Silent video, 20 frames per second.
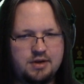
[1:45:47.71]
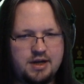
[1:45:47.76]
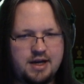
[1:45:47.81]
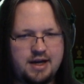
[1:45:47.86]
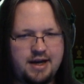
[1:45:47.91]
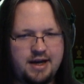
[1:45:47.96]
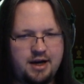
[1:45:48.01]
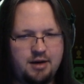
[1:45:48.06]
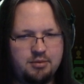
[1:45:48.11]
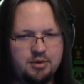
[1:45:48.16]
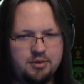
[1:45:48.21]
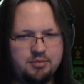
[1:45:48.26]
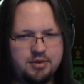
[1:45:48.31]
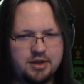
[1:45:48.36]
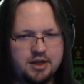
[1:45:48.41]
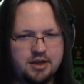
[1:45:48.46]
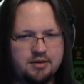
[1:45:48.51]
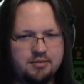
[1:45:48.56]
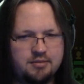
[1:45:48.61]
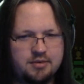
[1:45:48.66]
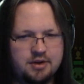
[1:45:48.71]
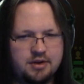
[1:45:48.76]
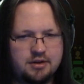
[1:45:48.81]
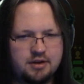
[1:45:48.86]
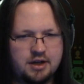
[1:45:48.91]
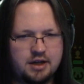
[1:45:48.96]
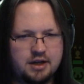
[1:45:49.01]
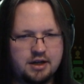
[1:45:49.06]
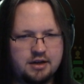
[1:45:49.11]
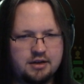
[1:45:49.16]
a halberd beam.
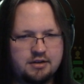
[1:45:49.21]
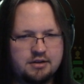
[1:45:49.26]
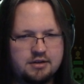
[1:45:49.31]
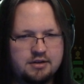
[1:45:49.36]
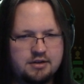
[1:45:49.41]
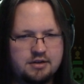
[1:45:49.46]
Okay.